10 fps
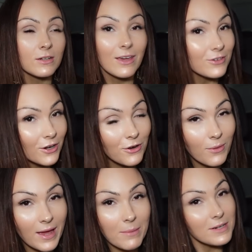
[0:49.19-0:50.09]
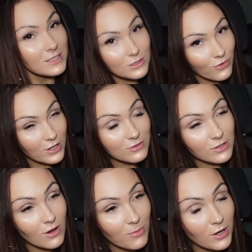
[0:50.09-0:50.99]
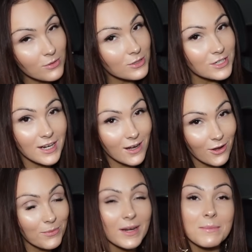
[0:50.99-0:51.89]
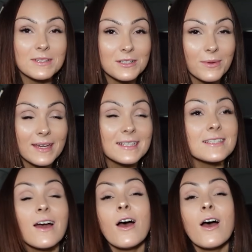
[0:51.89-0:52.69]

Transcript: If you don't know who I am and this is the first video of mine you're watching, hello, my name is Louise.